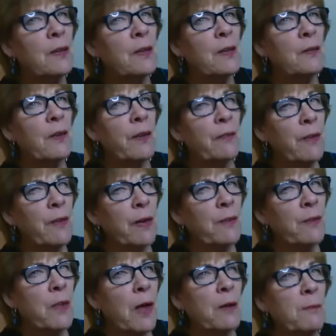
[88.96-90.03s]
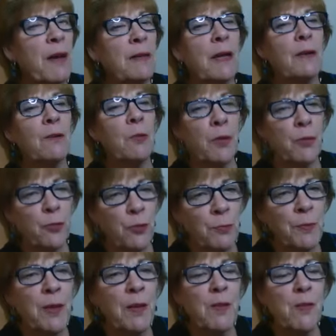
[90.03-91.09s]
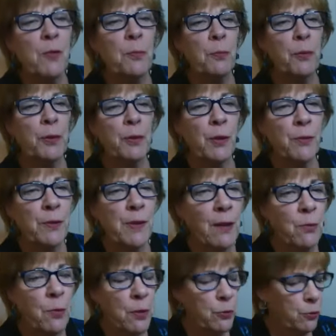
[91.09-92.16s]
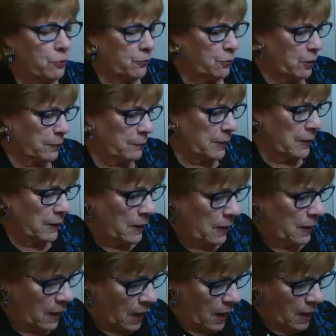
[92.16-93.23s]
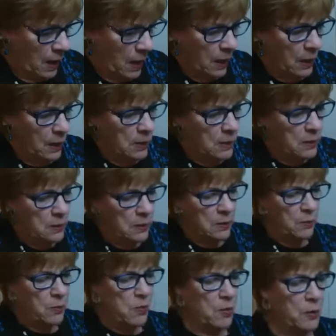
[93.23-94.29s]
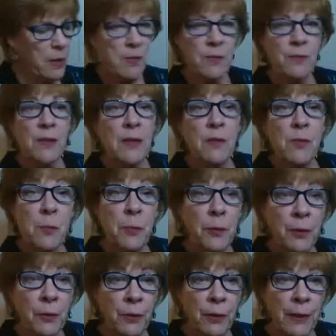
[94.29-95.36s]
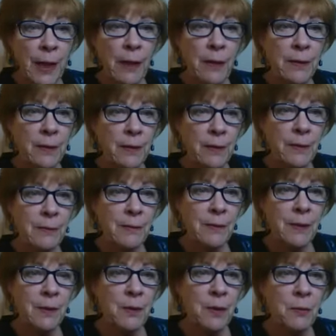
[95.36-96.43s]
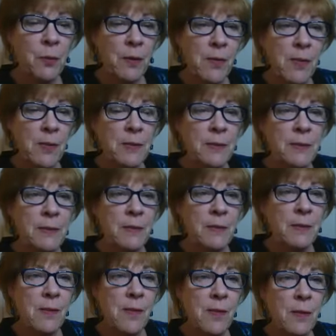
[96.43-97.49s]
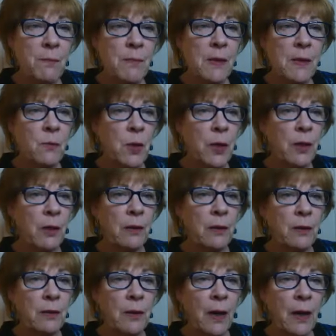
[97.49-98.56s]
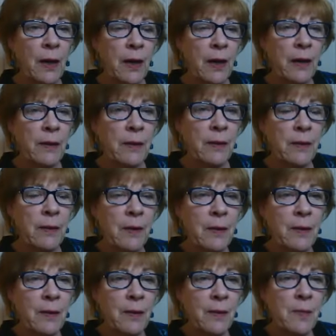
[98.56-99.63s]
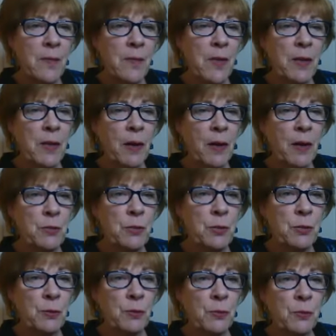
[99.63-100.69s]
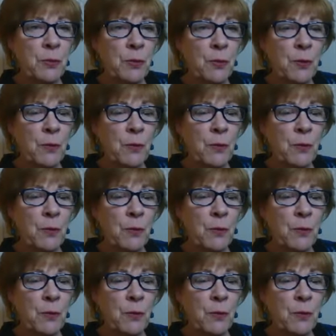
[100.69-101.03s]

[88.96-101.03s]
thought about that question because you preloaded that question for me. And, you know, Celeste, I think it was pretty organic. It wasn't something where I set out to